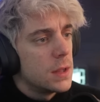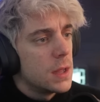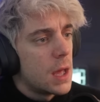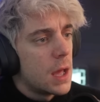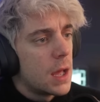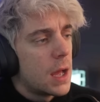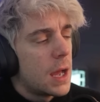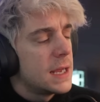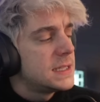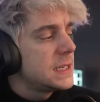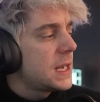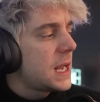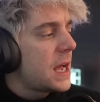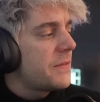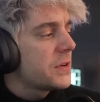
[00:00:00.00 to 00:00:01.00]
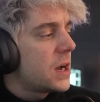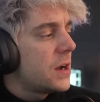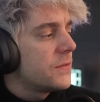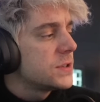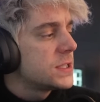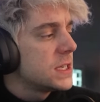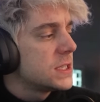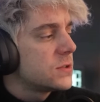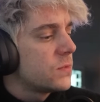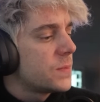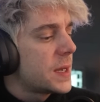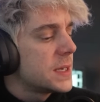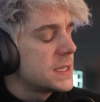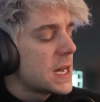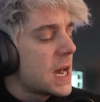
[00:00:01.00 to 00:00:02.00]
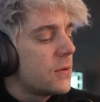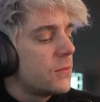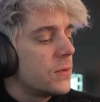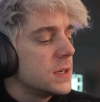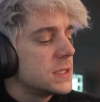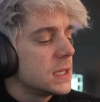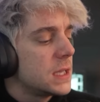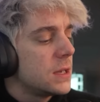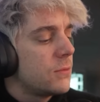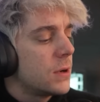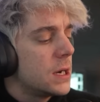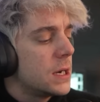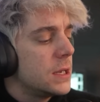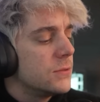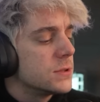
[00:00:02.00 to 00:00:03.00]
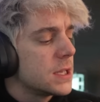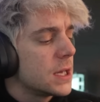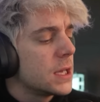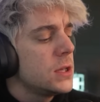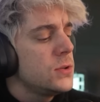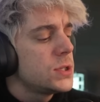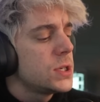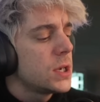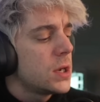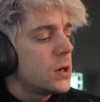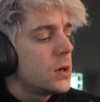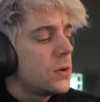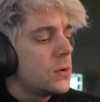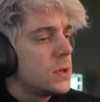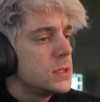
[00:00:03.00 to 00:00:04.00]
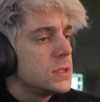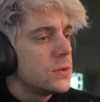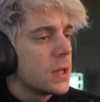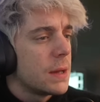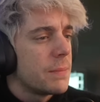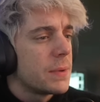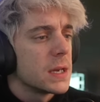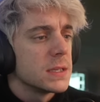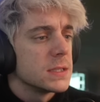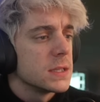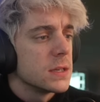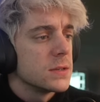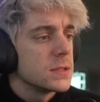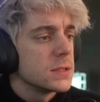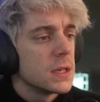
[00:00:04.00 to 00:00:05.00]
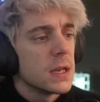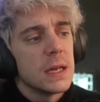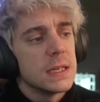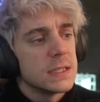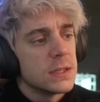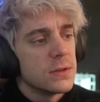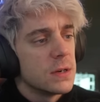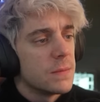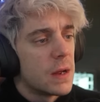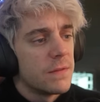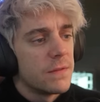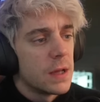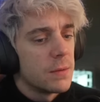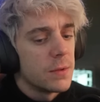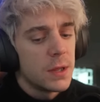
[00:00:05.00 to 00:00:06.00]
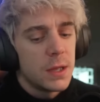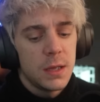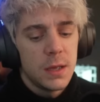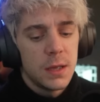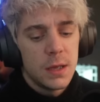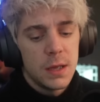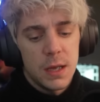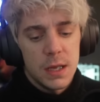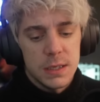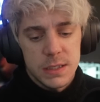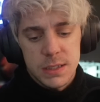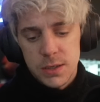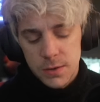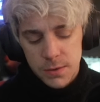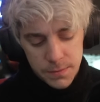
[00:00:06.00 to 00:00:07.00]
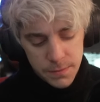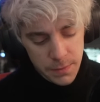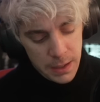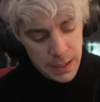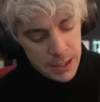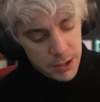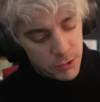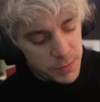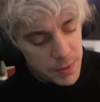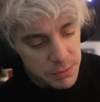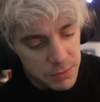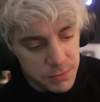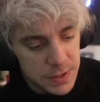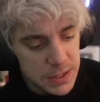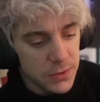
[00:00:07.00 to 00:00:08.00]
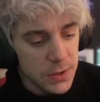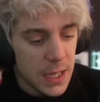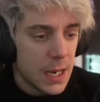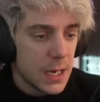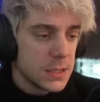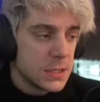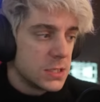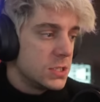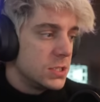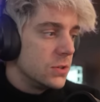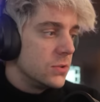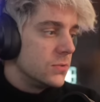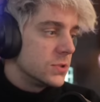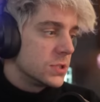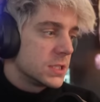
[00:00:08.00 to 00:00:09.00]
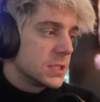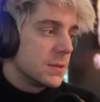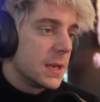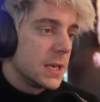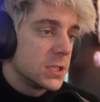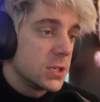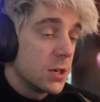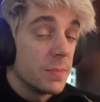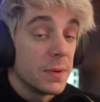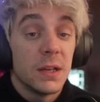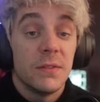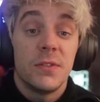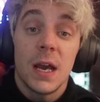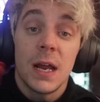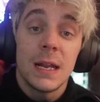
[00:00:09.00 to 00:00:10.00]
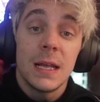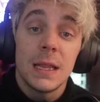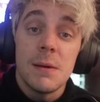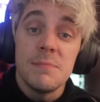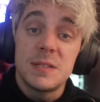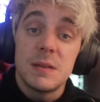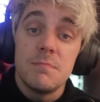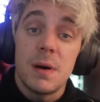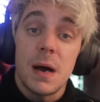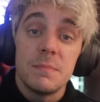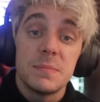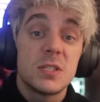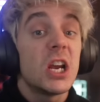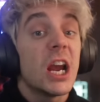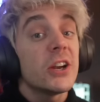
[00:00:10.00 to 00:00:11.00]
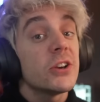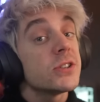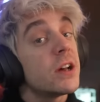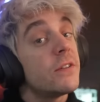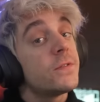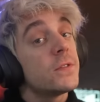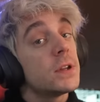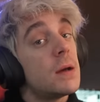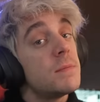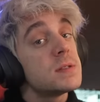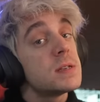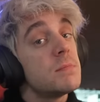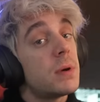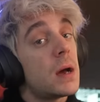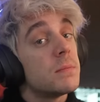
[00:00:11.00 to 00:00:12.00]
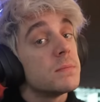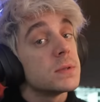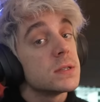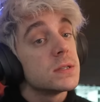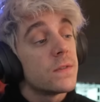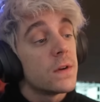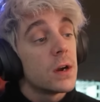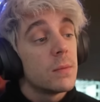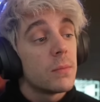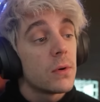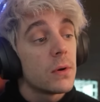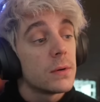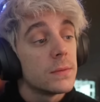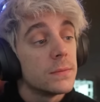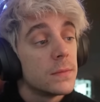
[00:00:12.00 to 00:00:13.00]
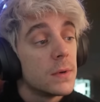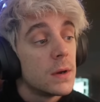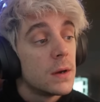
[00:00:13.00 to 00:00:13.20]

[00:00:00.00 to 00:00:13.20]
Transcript: Yeah. I did have a conversation with my dad recently where he was like, you should go and do that because there's a history in my family. And so I will probably do that soon just to make sure. But if you got any lumps and bumps, check yourself for lumps and bumps. It's very important.